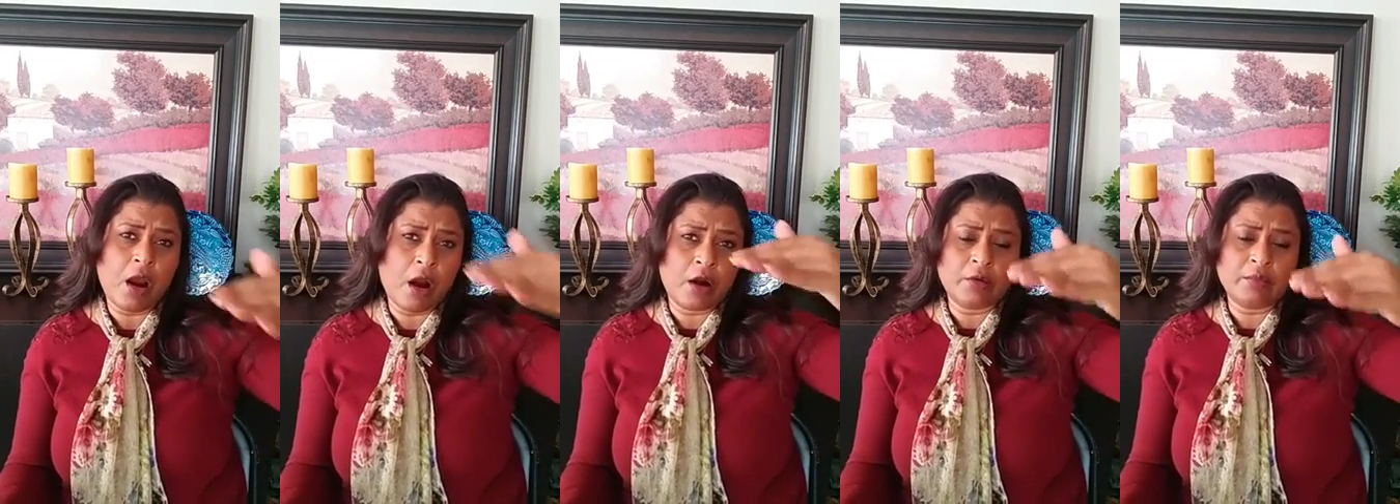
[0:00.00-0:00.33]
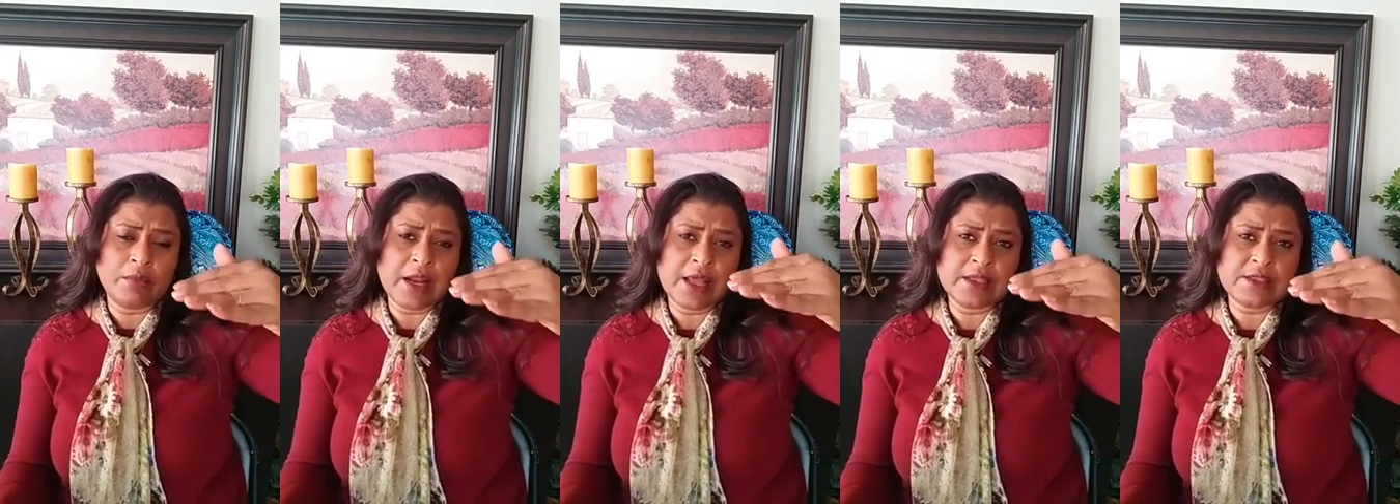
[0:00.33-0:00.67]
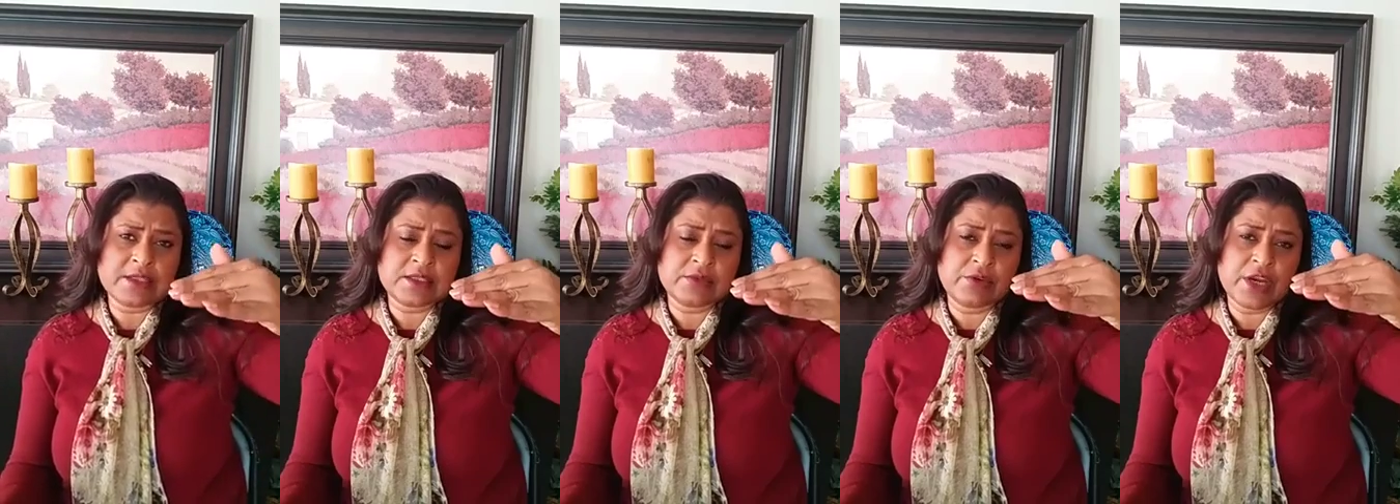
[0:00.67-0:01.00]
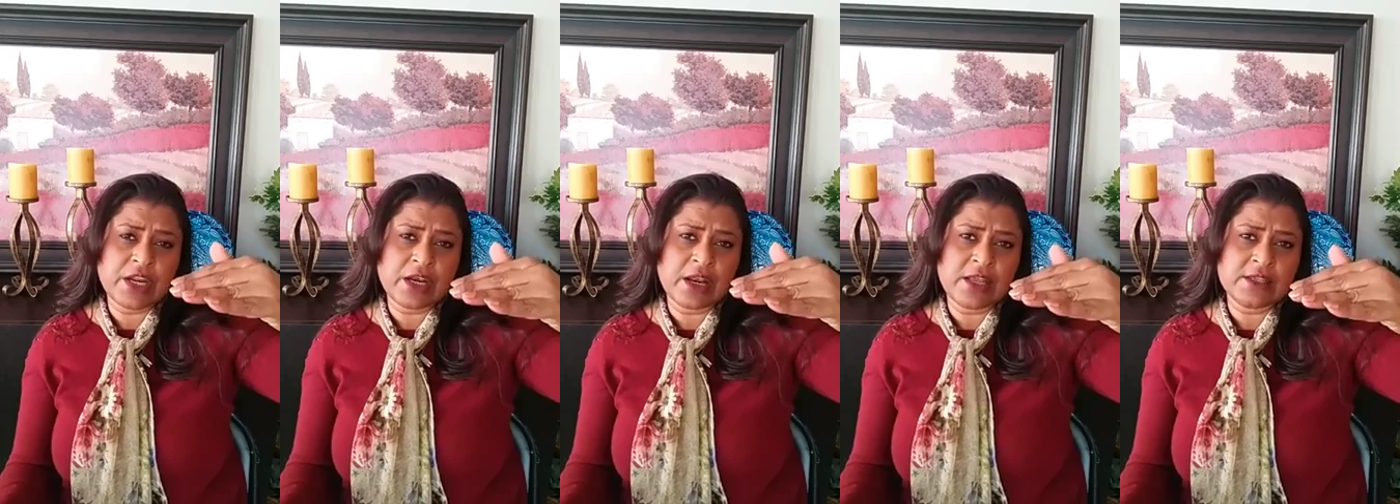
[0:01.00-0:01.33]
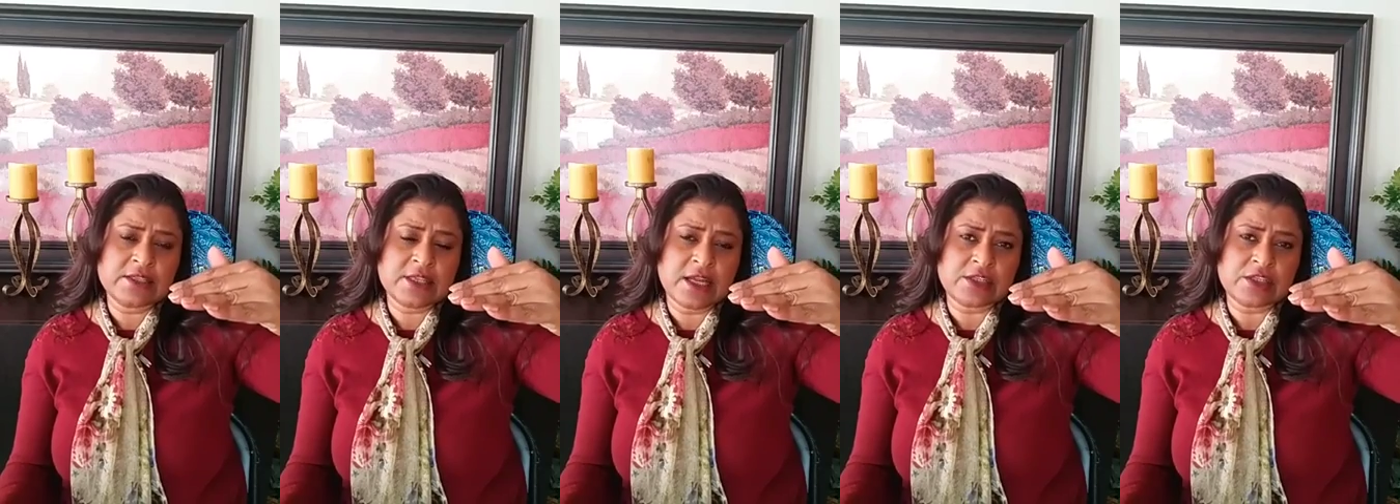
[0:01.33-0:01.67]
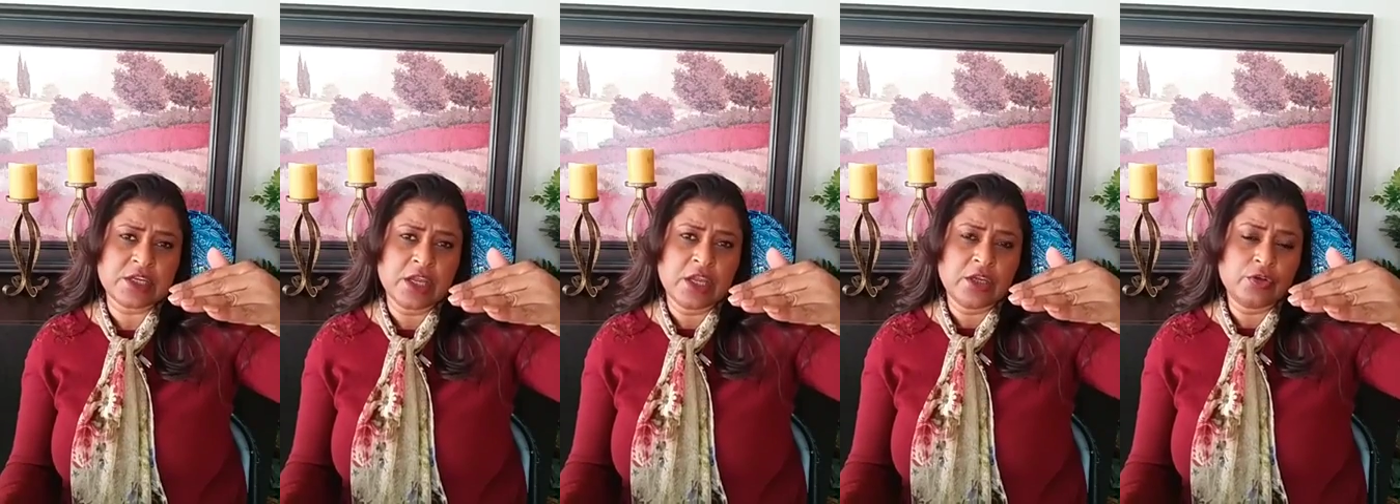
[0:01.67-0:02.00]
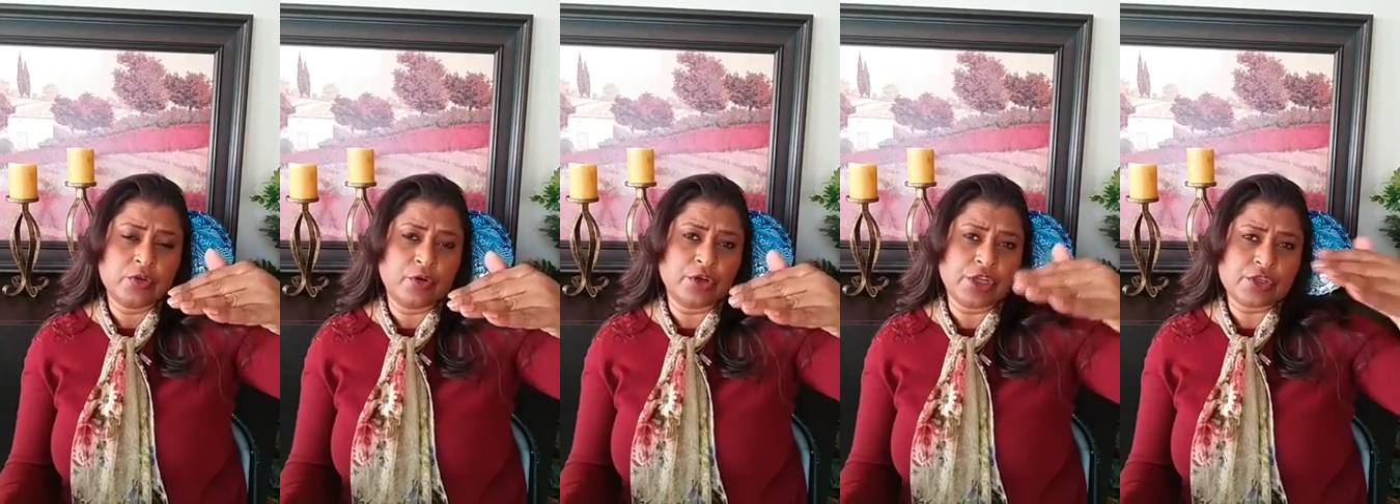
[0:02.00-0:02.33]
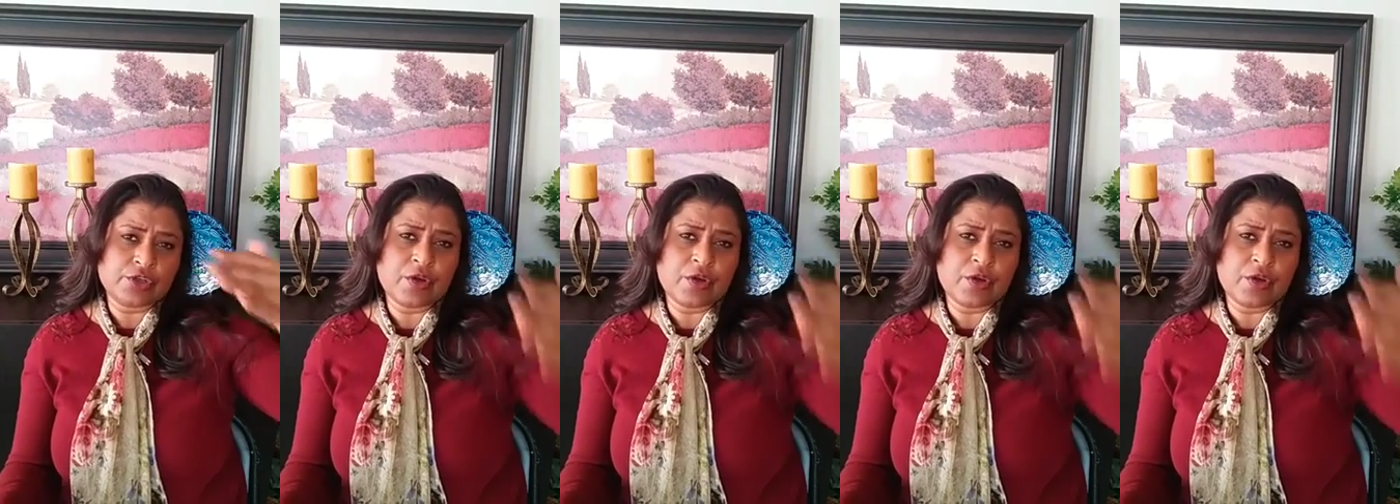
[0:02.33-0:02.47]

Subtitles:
arm lights, reading lights that don't need